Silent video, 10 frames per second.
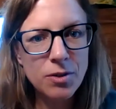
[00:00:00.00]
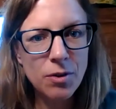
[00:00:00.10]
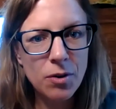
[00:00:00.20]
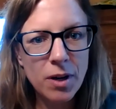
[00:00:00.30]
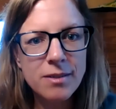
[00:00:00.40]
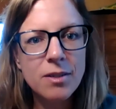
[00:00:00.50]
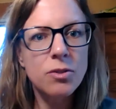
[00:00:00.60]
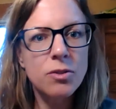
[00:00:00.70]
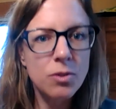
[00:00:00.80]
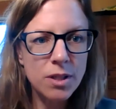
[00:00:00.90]
grow kits to
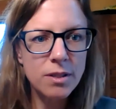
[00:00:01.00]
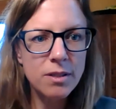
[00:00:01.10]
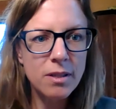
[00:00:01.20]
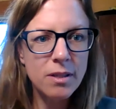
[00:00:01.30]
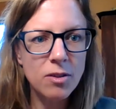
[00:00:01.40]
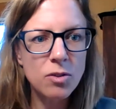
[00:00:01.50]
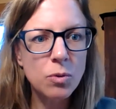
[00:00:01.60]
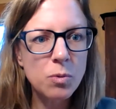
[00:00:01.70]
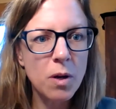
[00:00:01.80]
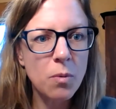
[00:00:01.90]
the students at the
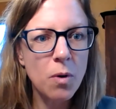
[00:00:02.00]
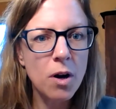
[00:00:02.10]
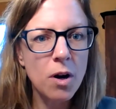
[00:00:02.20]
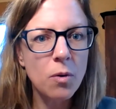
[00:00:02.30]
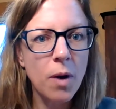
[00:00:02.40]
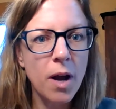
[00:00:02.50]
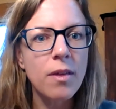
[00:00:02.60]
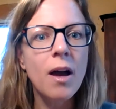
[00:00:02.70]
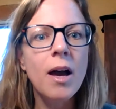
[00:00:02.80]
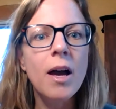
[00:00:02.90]
schools we work with.